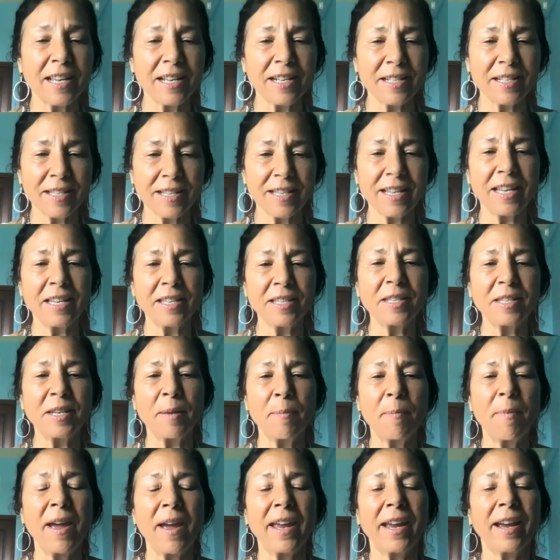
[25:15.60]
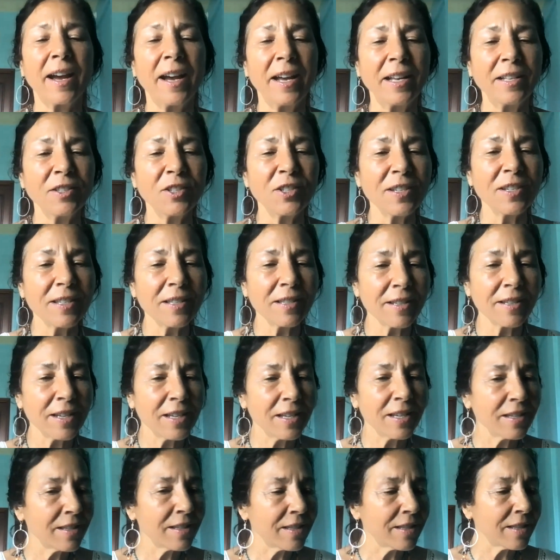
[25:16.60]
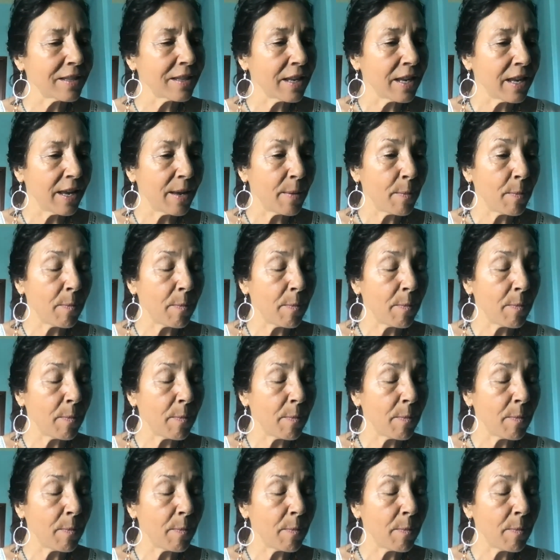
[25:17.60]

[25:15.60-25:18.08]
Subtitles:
exist in my consciousness